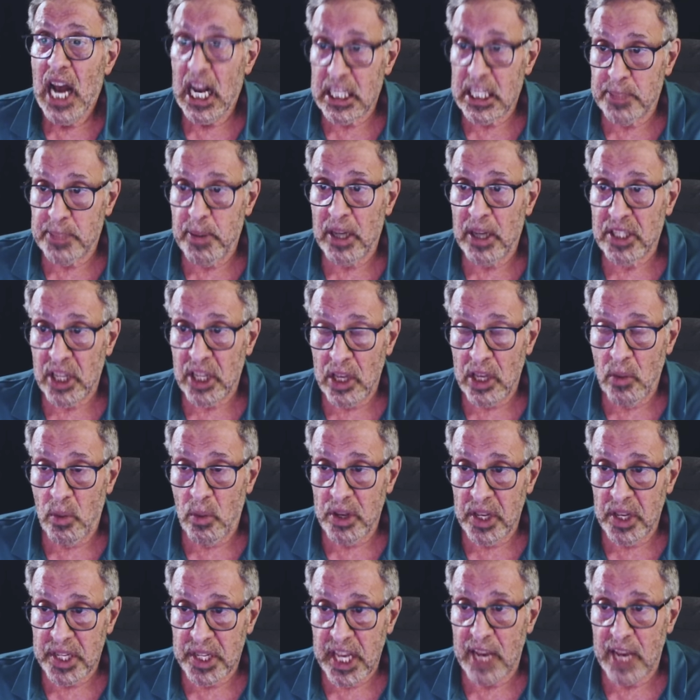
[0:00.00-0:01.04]
especially
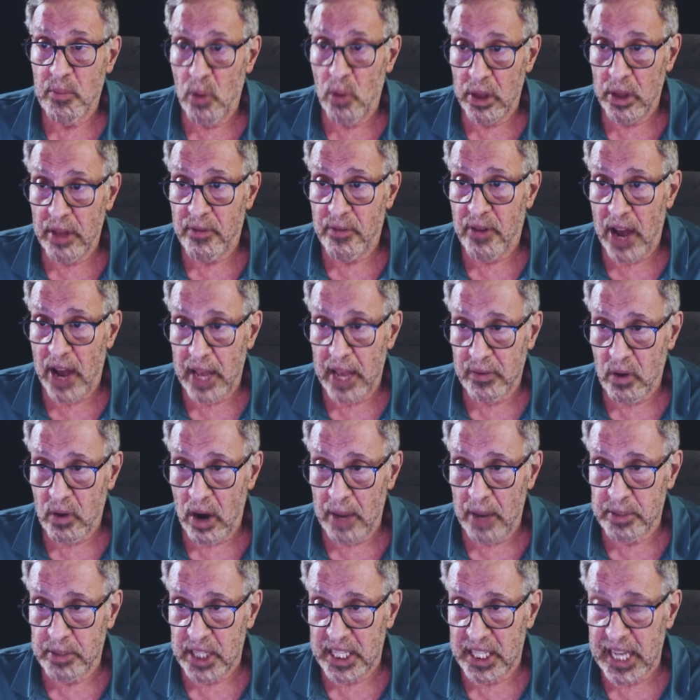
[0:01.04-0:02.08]
when you take more than five
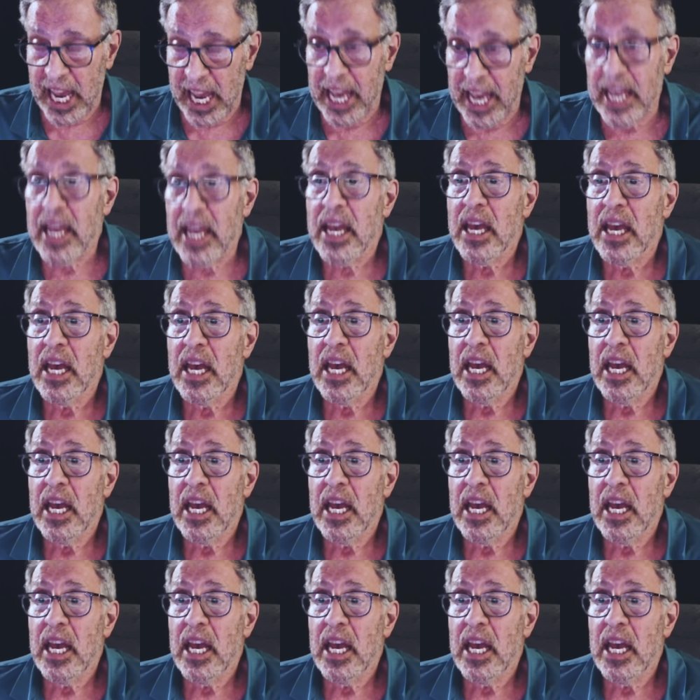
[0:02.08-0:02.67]
grams a day,